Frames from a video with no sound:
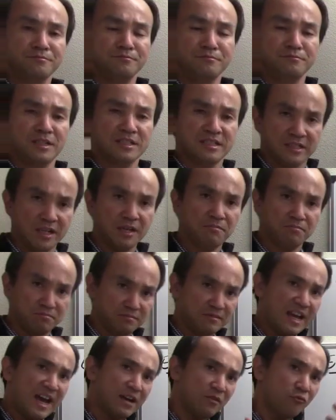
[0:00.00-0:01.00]
But see,
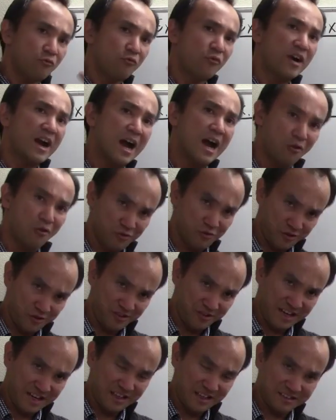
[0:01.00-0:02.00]
that route
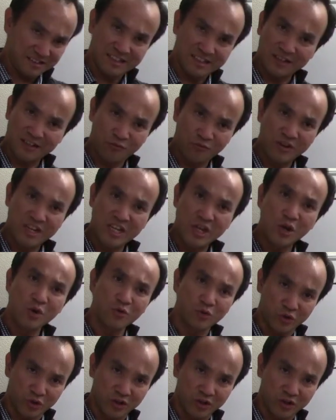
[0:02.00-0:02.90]
that we used